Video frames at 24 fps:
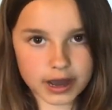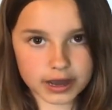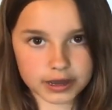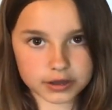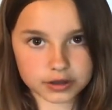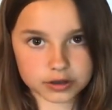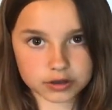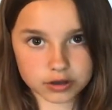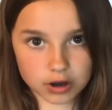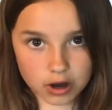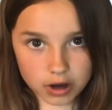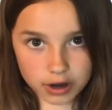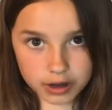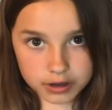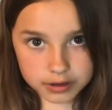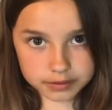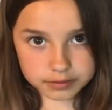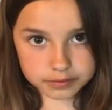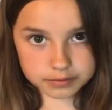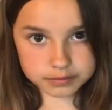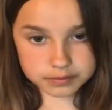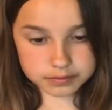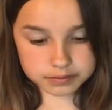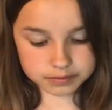I
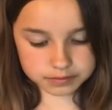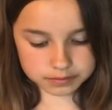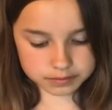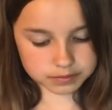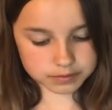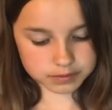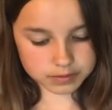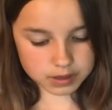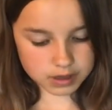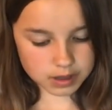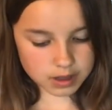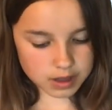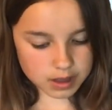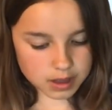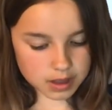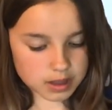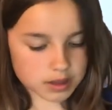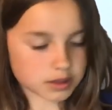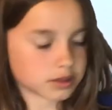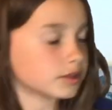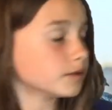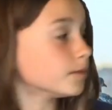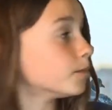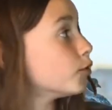got,
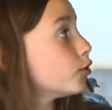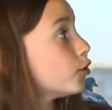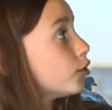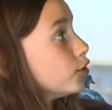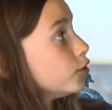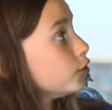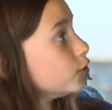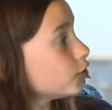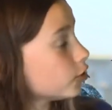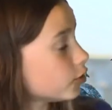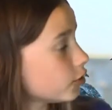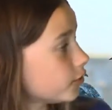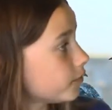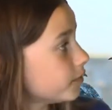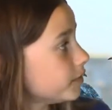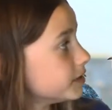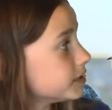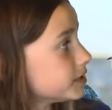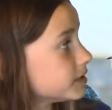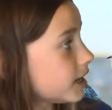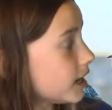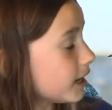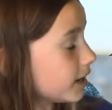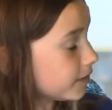the more
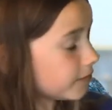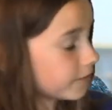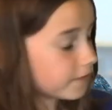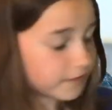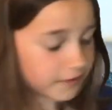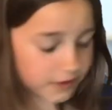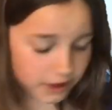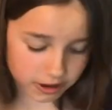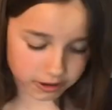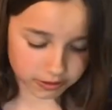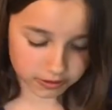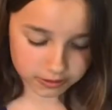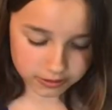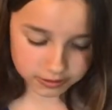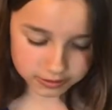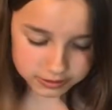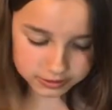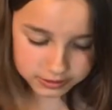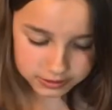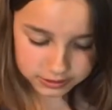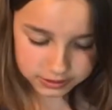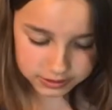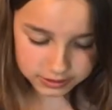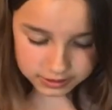nervous I felt.
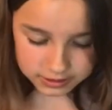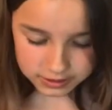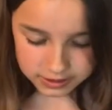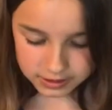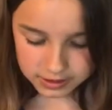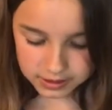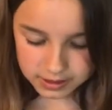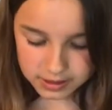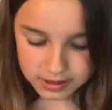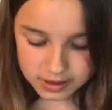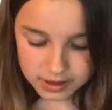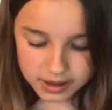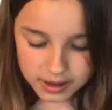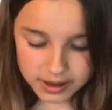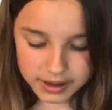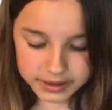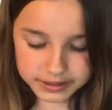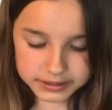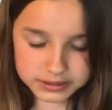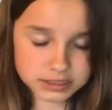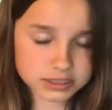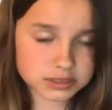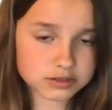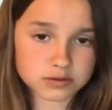
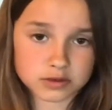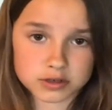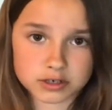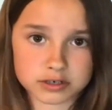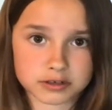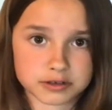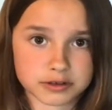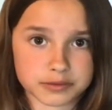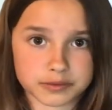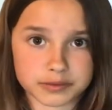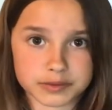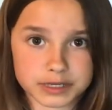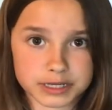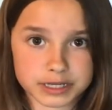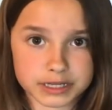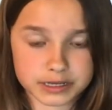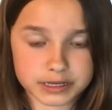I didn't want to admit